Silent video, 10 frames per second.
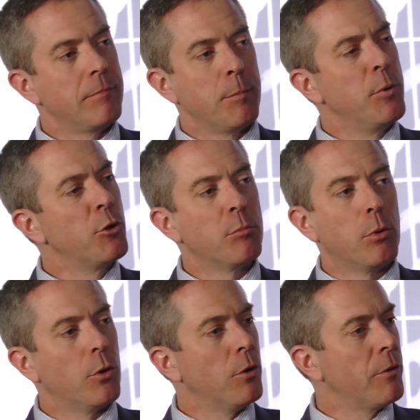
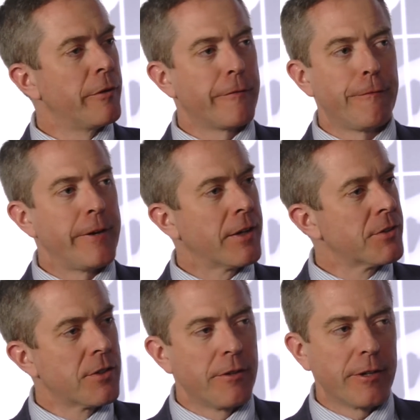immutable, they're
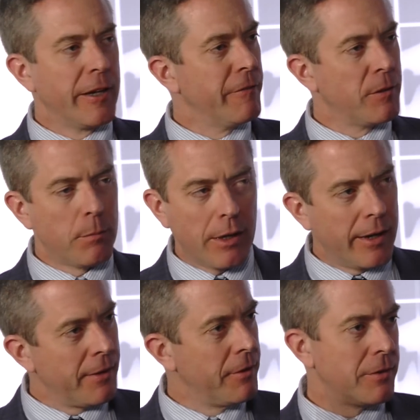fixed, they're given
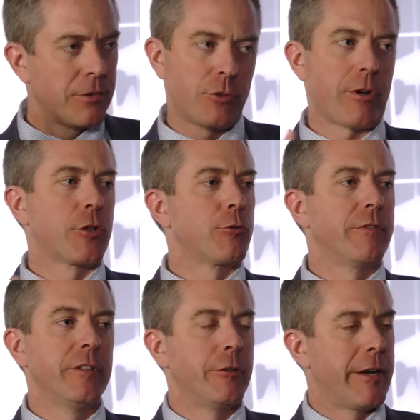by the structure
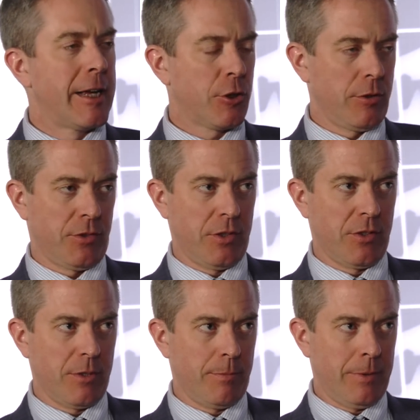of the international
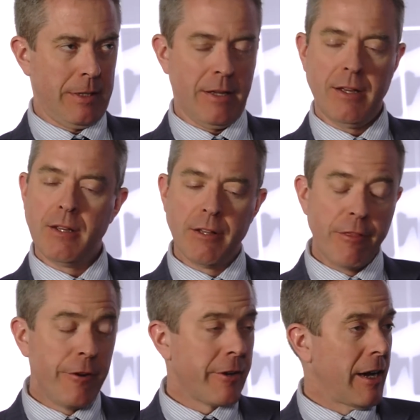system.
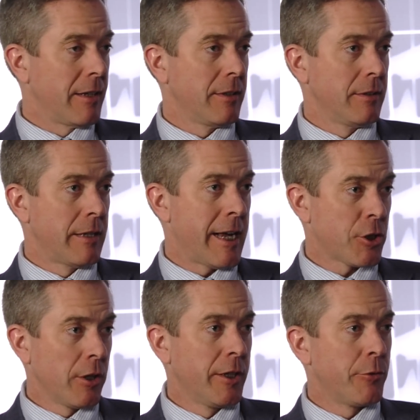They're not.
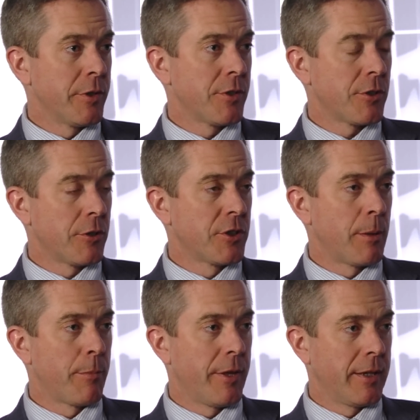National interests are
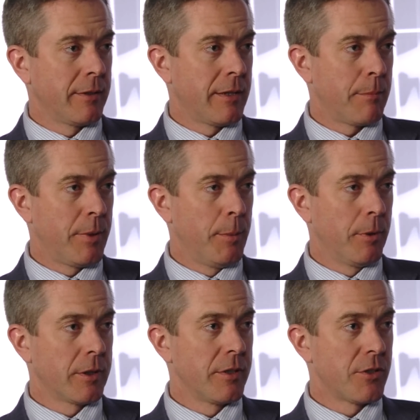something that
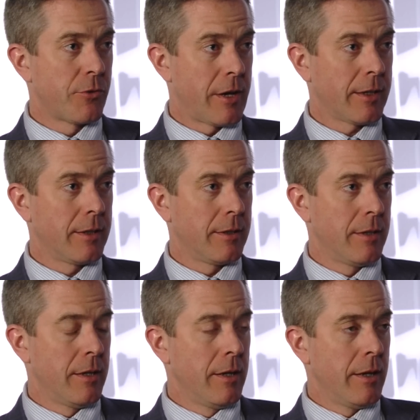people construct,
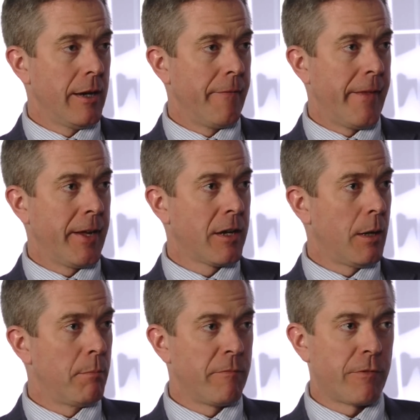and they
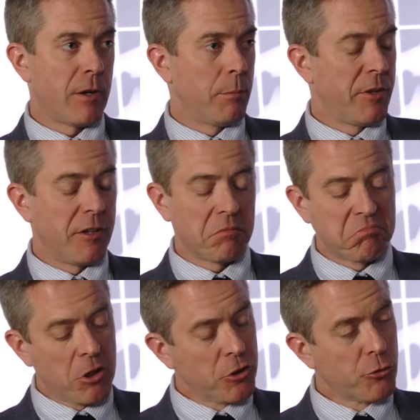come from their
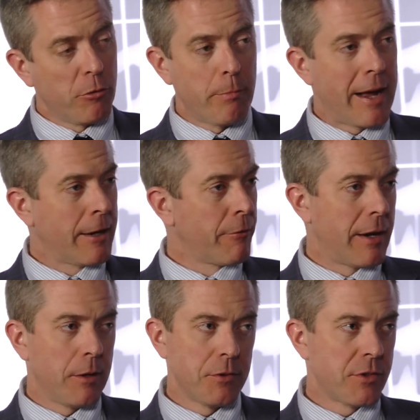cultural
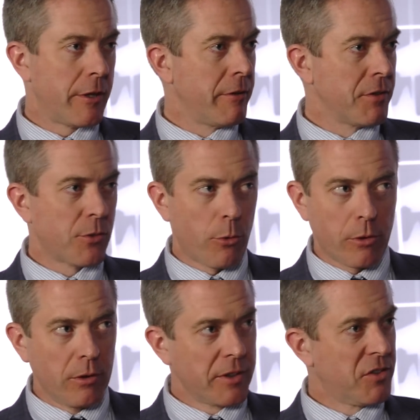backgrounds, their
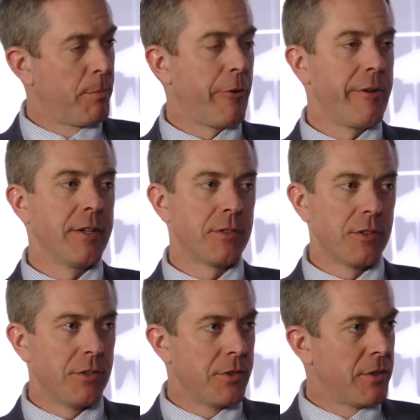historical
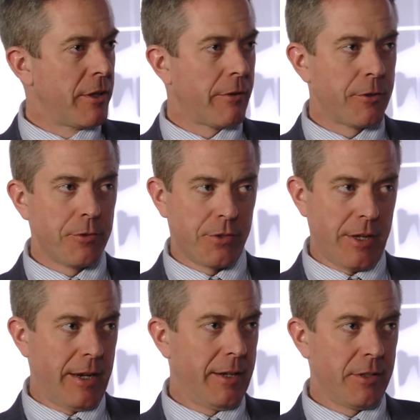experiences, their
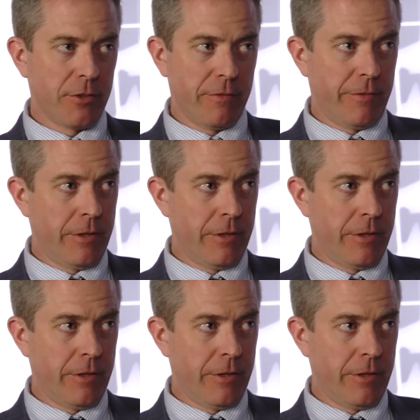understandings of